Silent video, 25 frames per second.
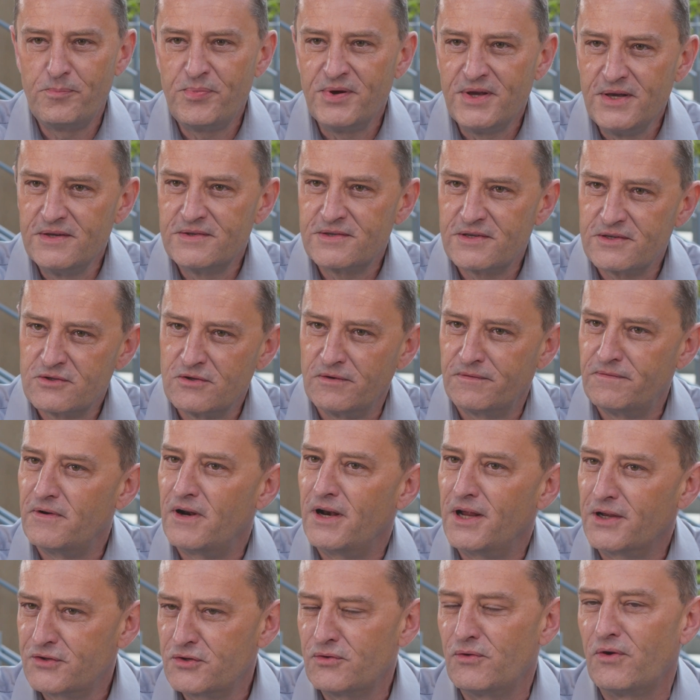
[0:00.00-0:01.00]
pieces of
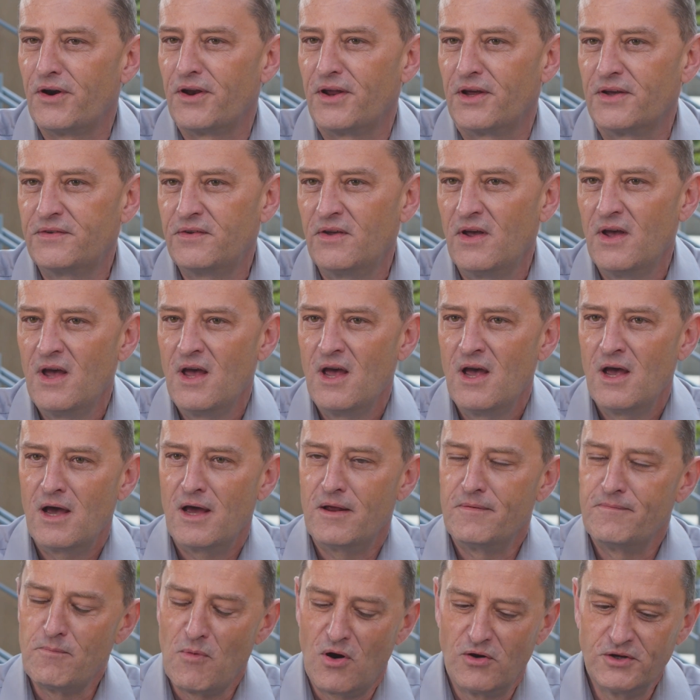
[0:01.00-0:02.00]
electronics.
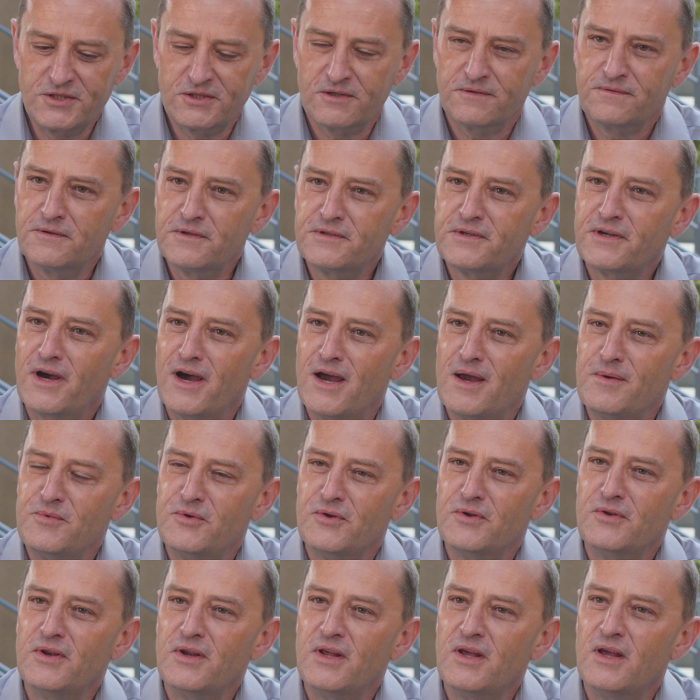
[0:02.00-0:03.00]
And most of the time
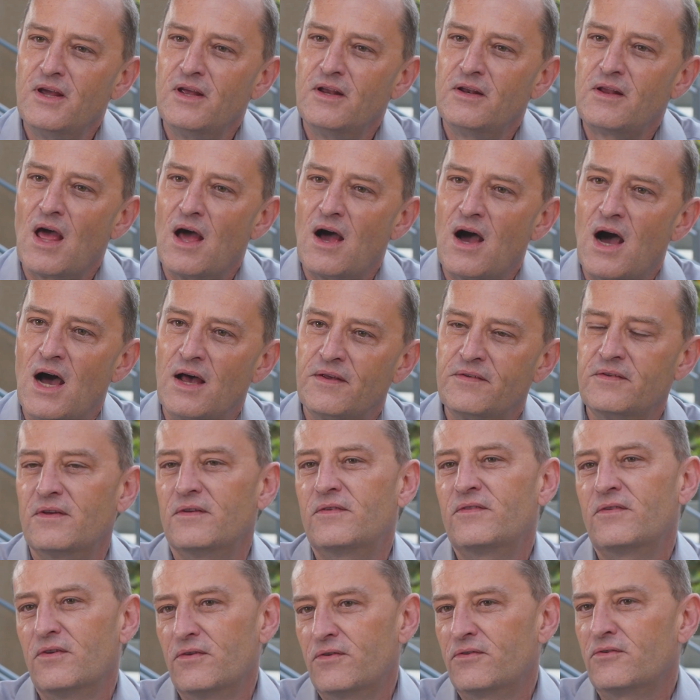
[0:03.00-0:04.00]
you need
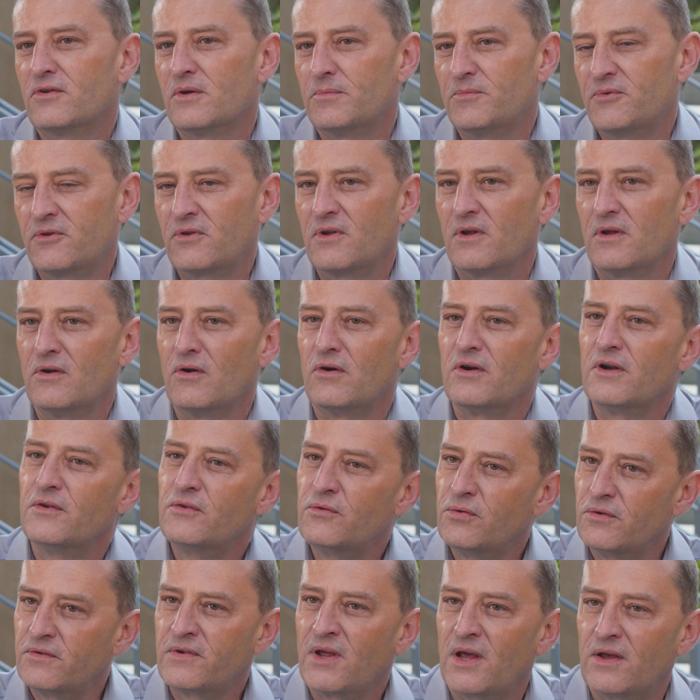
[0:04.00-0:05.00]
other systems in order
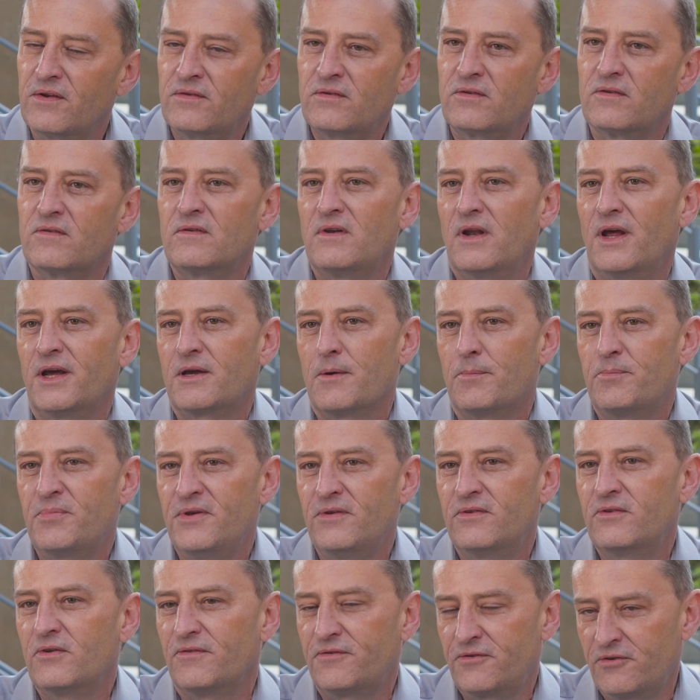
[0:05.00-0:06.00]
to test this, like a
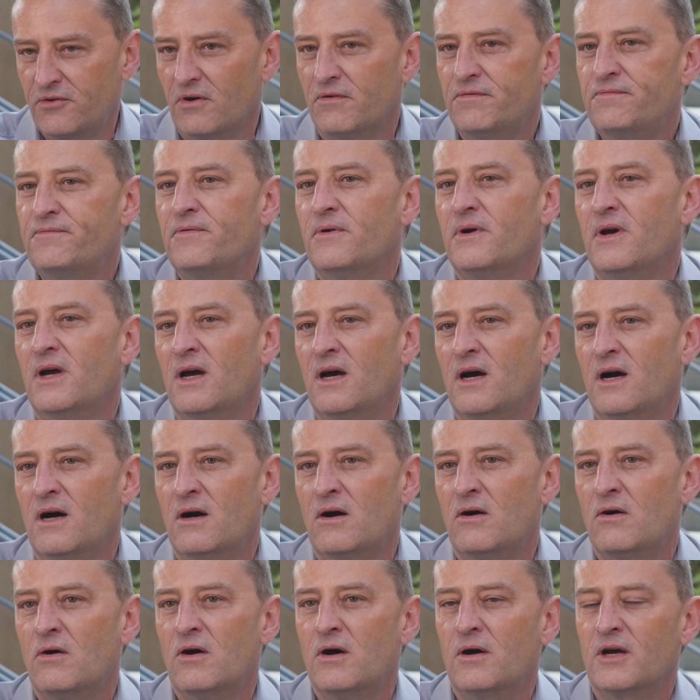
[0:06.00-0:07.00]
piece of software
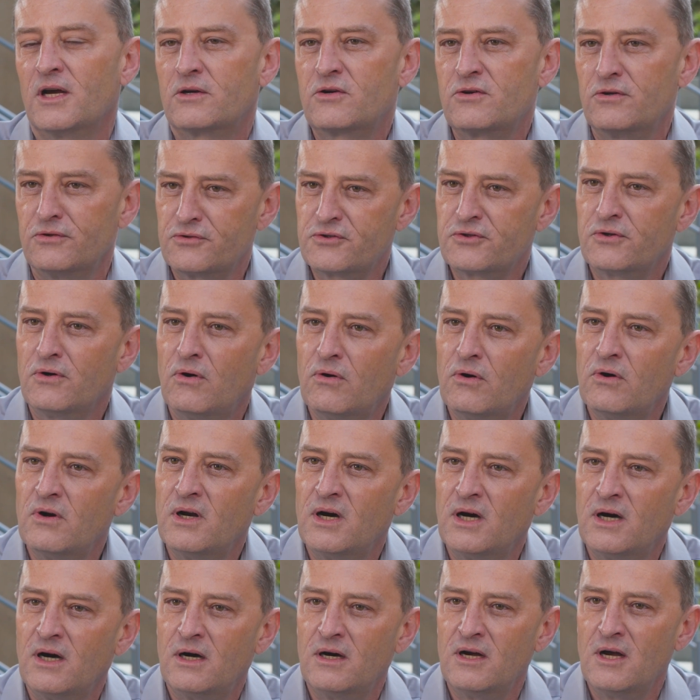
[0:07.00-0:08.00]
or a
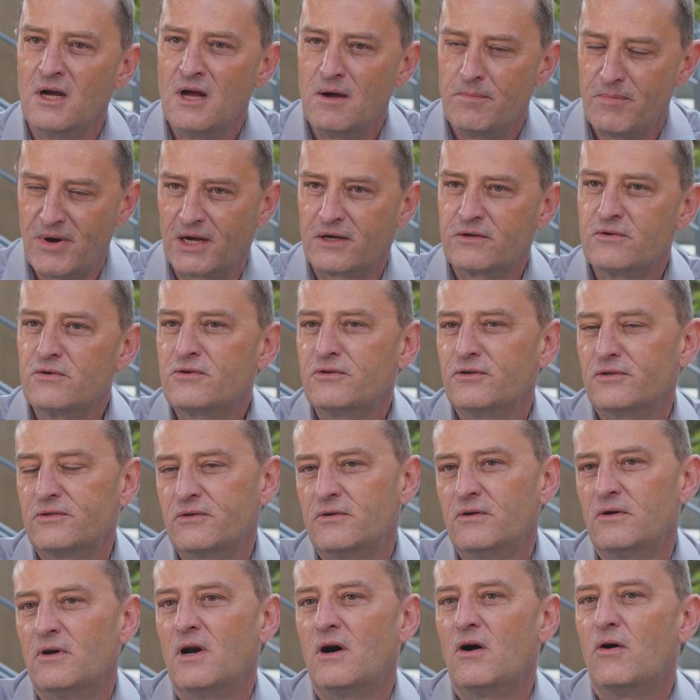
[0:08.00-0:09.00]
controller,
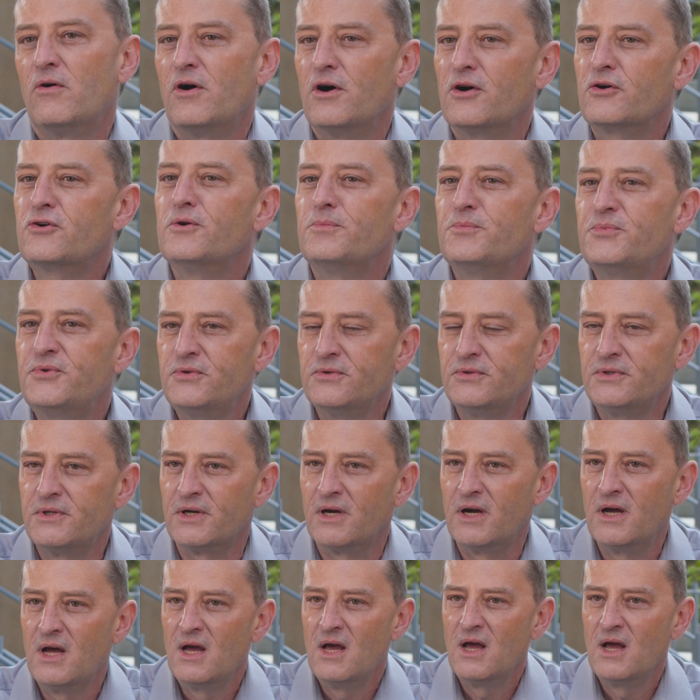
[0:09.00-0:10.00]
microcontroller or a computer.